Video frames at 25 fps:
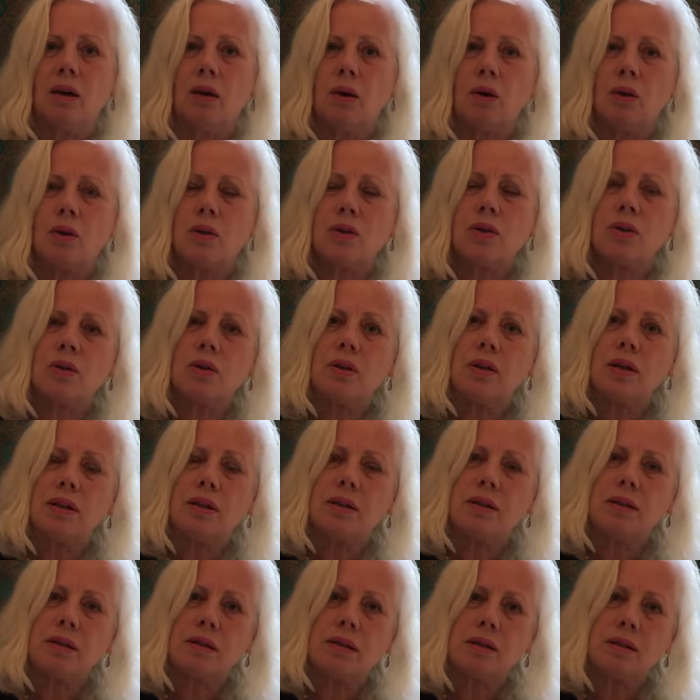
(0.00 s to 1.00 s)
Also in
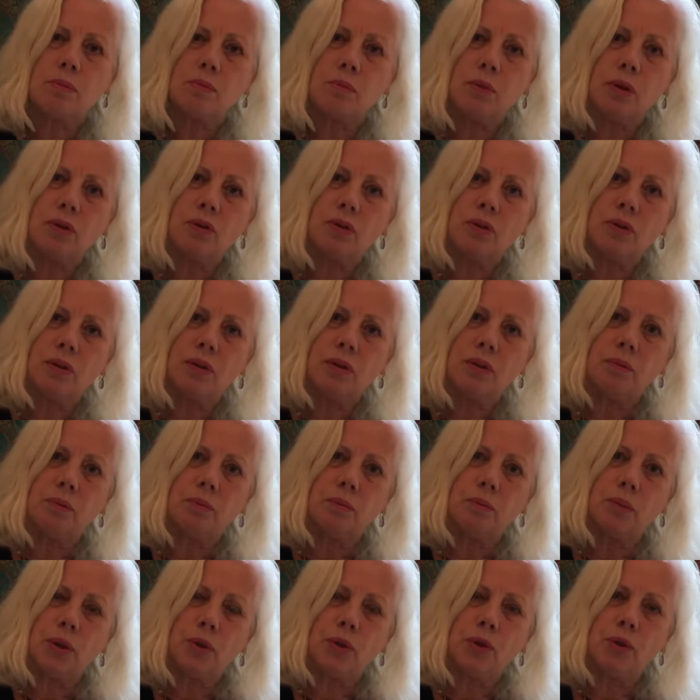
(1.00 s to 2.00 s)
the 6th
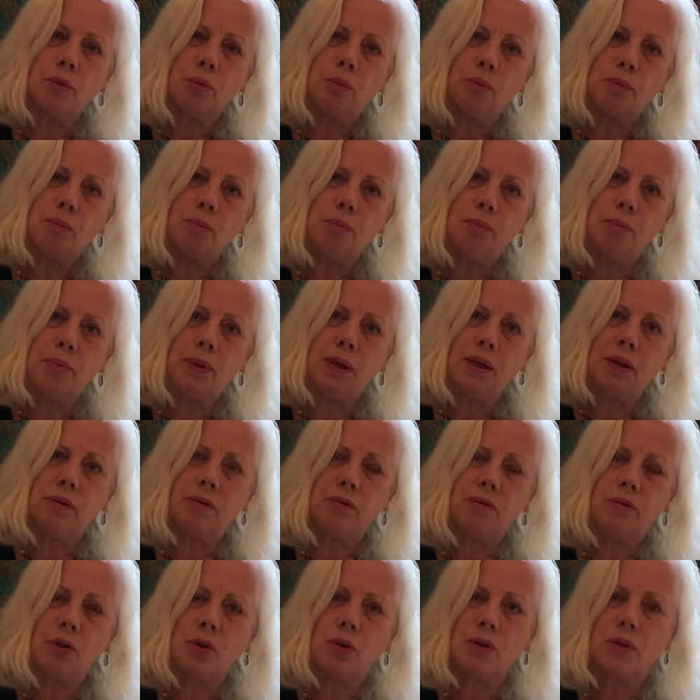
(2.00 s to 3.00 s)
module, big
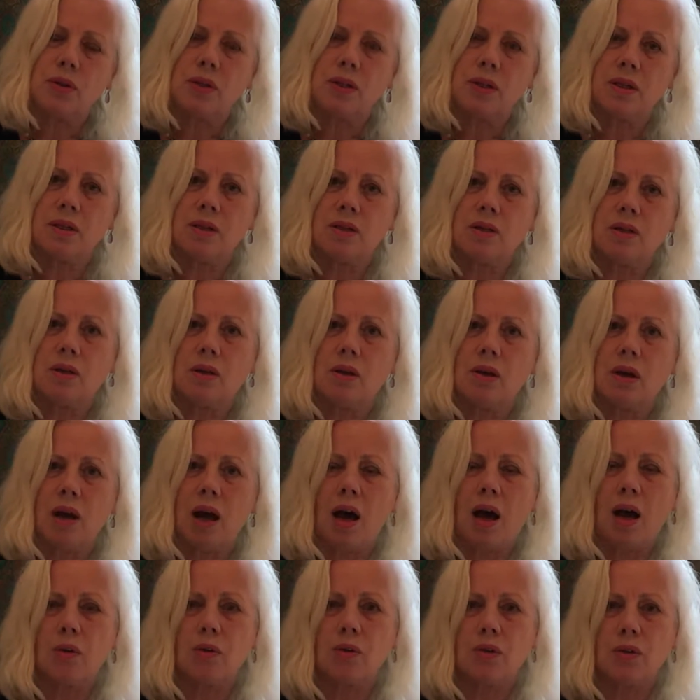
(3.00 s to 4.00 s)
focus is on
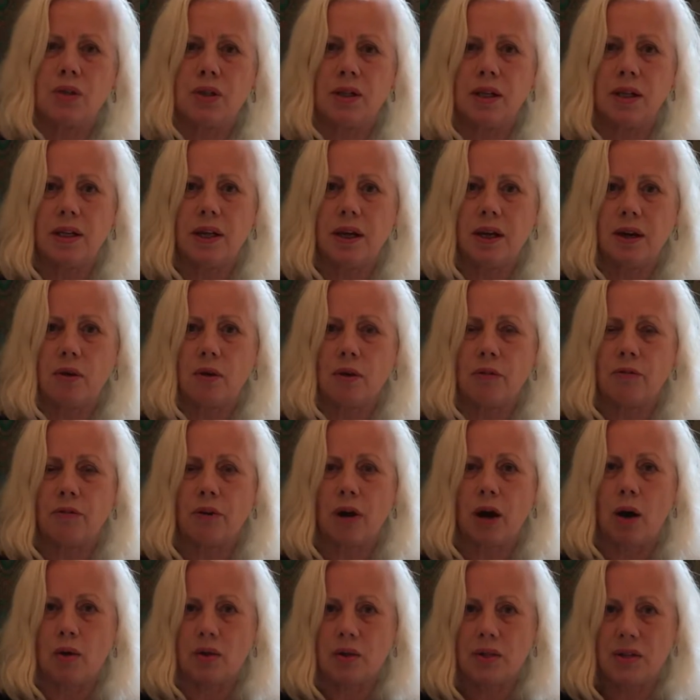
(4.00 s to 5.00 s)
how to take care of
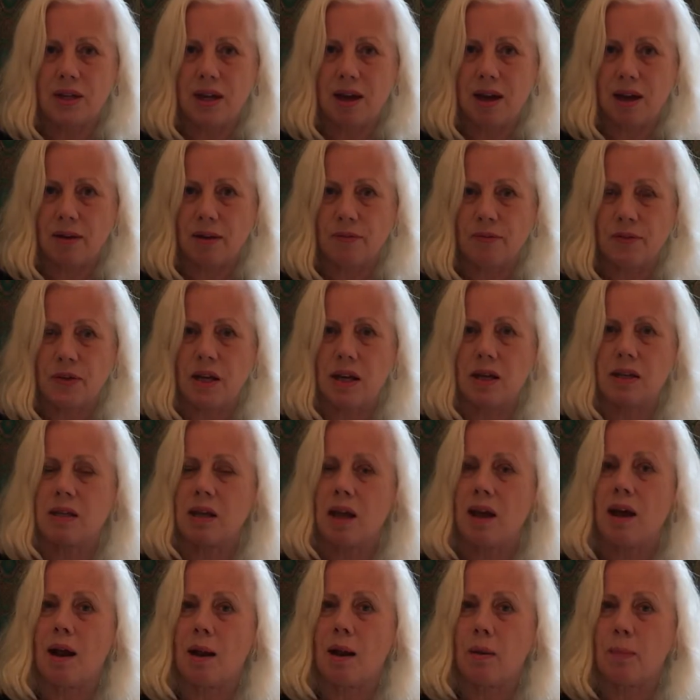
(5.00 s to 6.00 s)
ourselves as
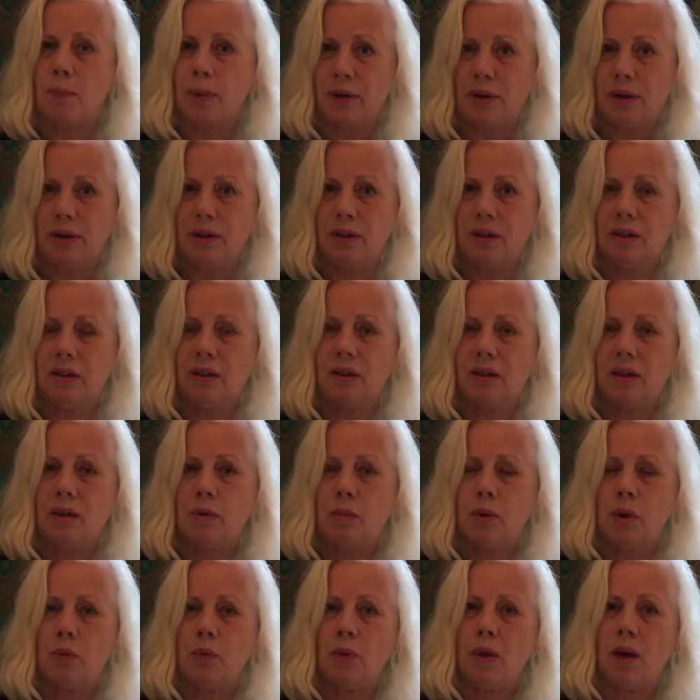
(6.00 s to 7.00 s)
a helper
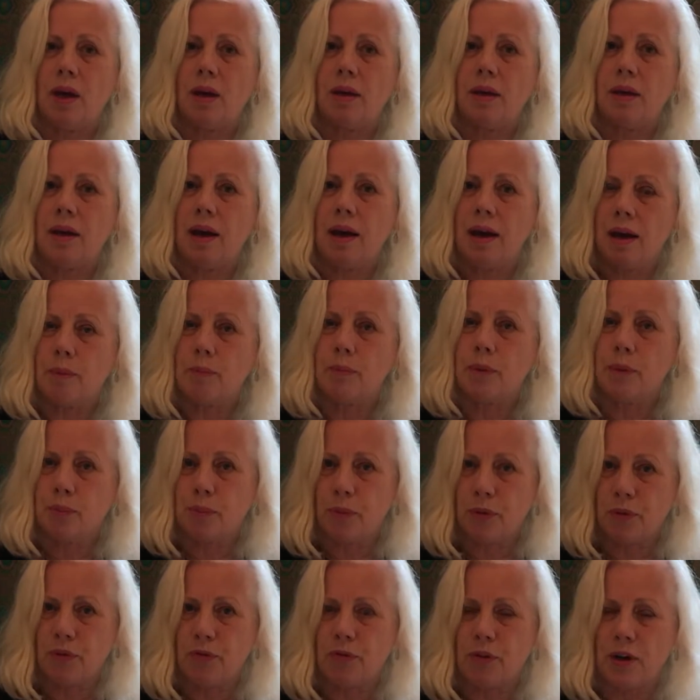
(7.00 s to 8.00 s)
when we are in a helping
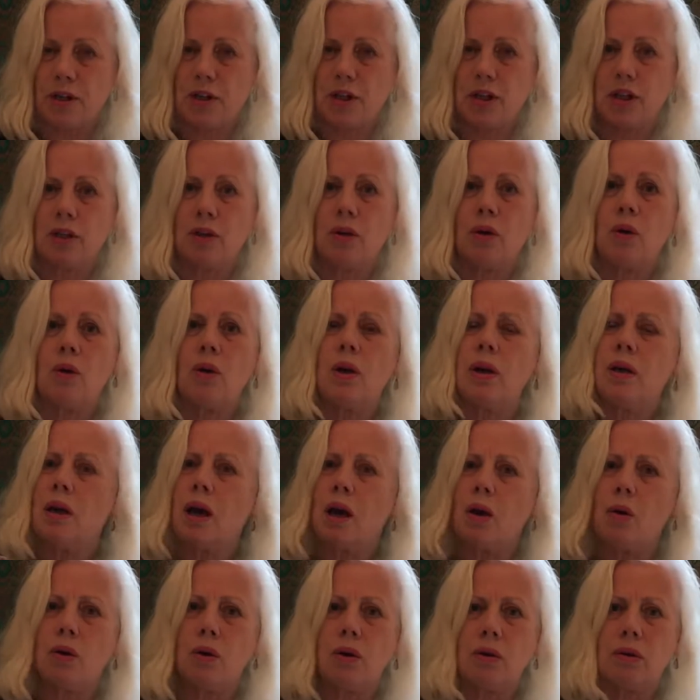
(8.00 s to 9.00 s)
profession or in
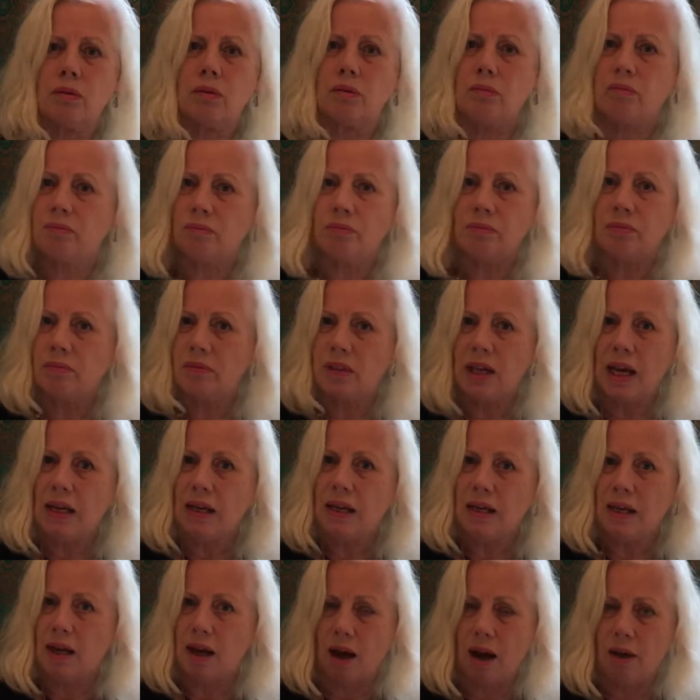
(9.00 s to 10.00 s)
our
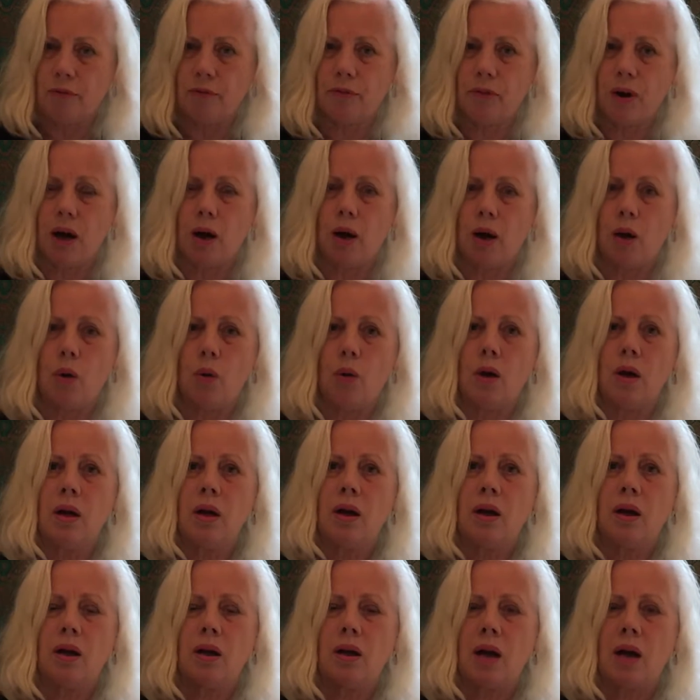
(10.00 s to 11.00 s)
daily life,
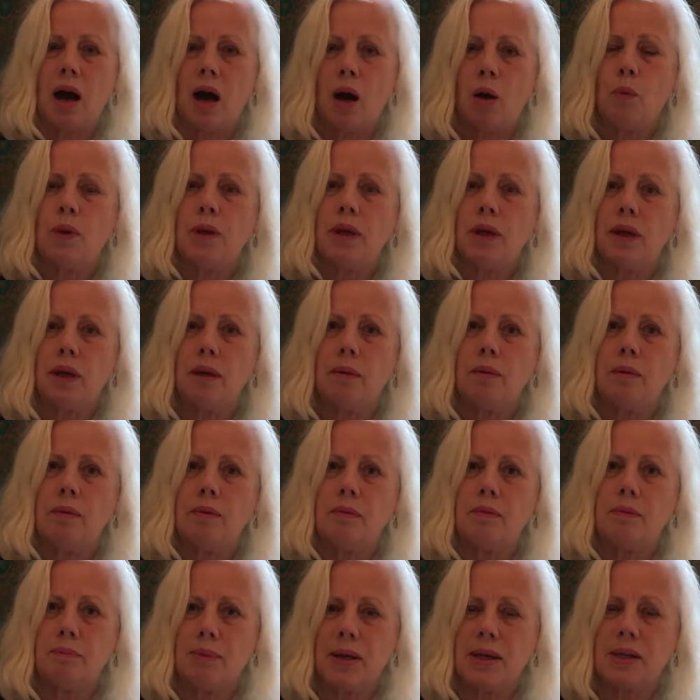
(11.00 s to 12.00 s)
how we
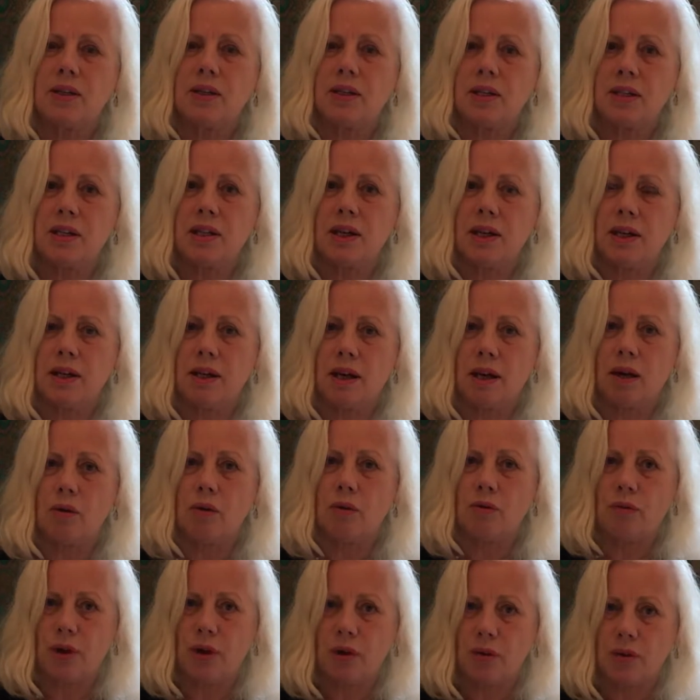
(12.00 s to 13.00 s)
can better take care
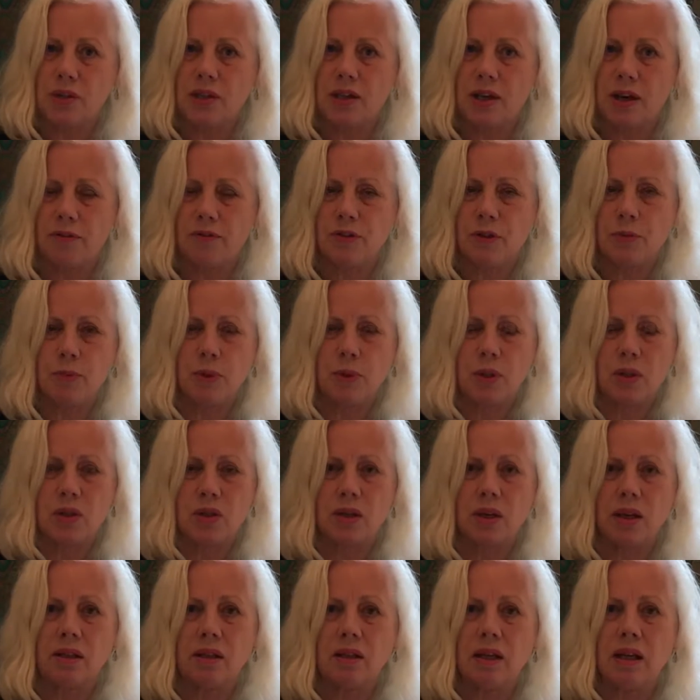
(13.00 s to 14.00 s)
of ourselves,
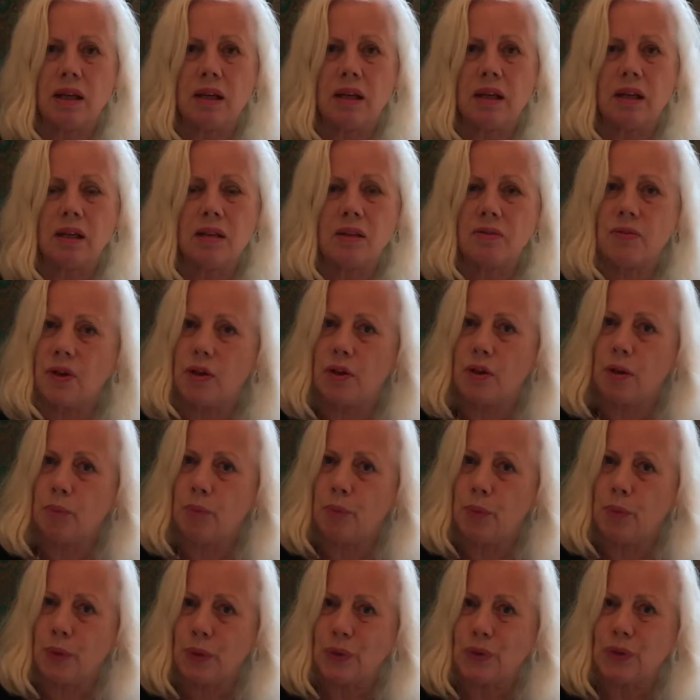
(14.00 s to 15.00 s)
because I think it's very
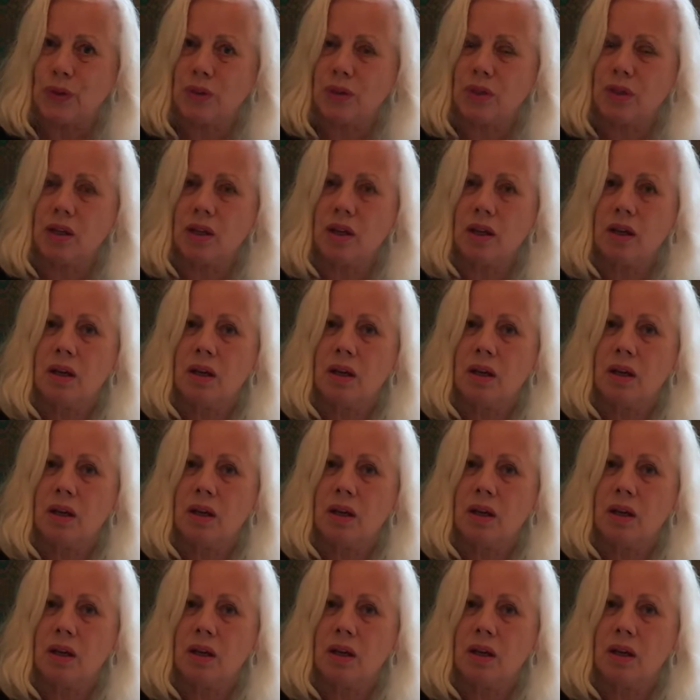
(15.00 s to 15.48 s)
important